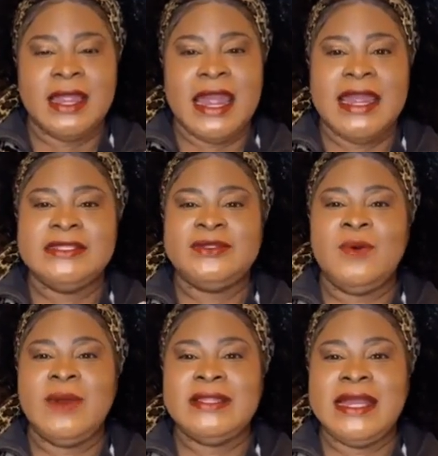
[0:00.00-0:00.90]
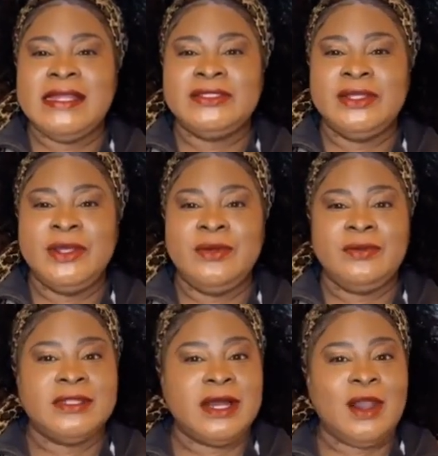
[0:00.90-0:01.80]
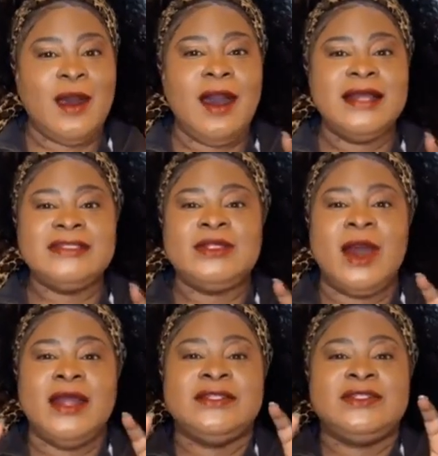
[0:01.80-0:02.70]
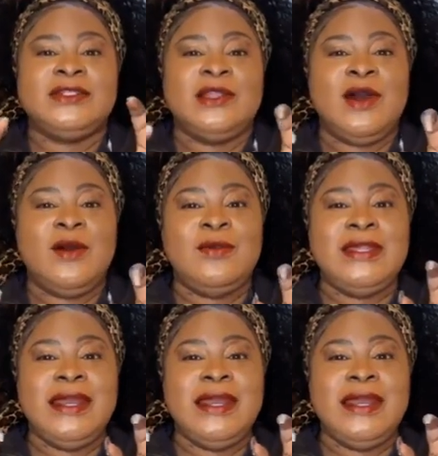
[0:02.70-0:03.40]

And so what they do, the claws start slowly